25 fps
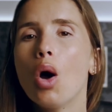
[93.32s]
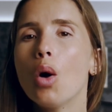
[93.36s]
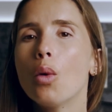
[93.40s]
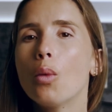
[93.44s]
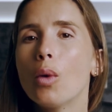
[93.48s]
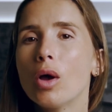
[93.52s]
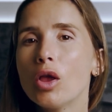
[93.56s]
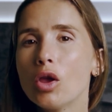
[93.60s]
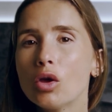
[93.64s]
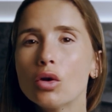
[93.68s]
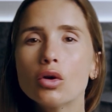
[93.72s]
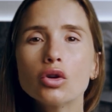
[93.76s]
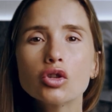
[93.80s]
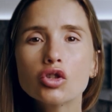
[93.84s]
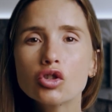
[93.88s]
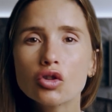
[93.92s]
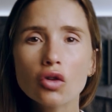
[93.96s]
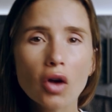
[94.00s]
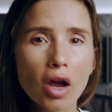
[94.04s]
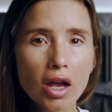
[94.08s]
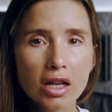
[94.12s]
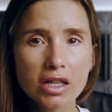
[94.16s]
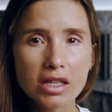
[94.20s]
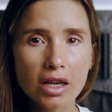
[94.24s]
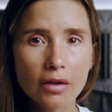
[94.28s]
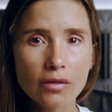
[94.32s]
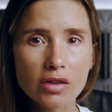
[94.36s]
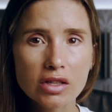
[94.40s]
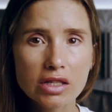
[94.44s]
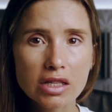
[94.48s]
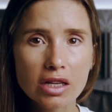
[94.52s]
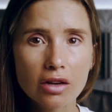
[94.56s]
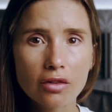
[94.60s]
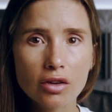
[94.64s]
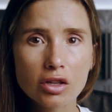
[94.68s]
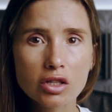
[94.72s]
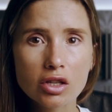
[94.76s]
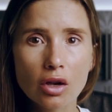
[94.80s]
When you're not trying to have a
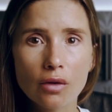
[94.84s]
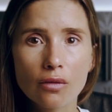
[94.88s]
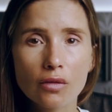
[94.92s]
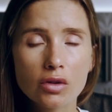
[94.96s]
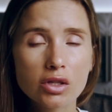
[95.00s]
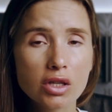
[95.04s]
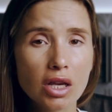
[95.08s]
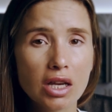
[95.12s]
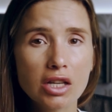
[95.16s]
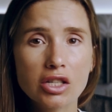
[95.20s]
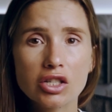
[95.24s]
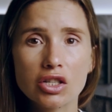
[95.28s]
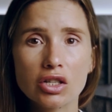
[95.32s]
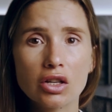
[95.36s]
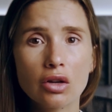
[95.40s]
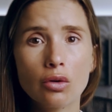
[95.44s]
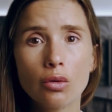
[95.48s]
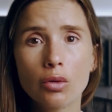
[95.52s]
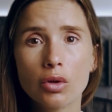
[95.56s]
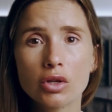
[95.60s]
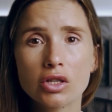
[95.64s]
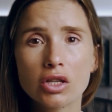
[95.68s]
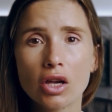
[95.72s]
serious conversation all the